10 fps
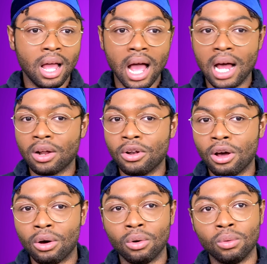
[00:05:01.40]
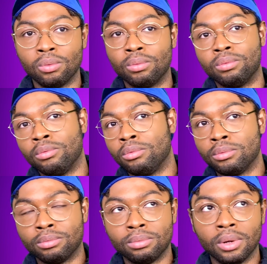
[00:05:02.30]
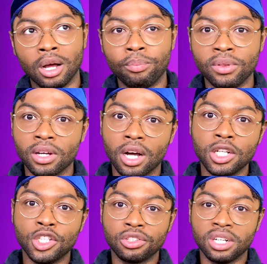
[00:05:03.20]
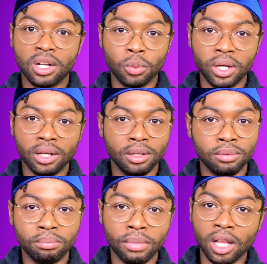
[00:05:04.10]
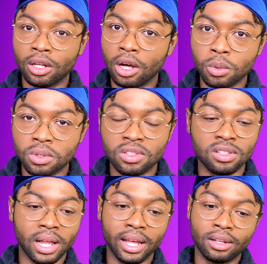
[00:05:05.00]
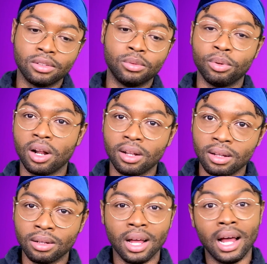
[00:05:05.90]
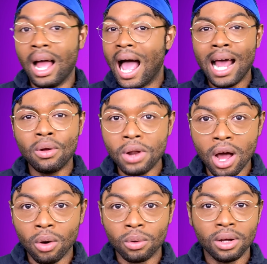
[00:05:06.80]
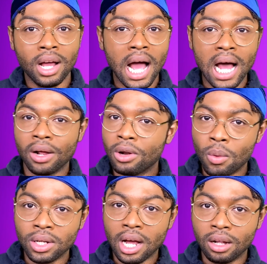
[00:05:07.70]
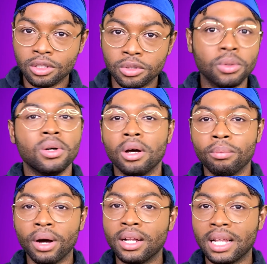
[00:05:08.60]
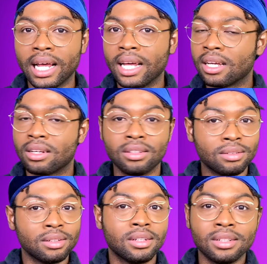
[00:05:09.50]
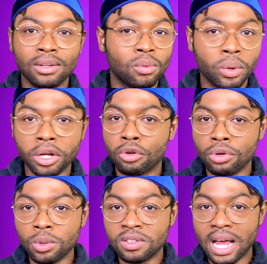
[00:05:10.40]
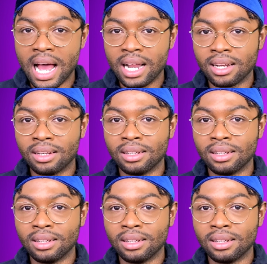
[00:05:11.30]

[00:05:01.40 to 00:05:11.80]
don't know, up in the country and we milk goats? Like, put on a little, I don't know. I don't know what y'all do, but like, where are your roots at?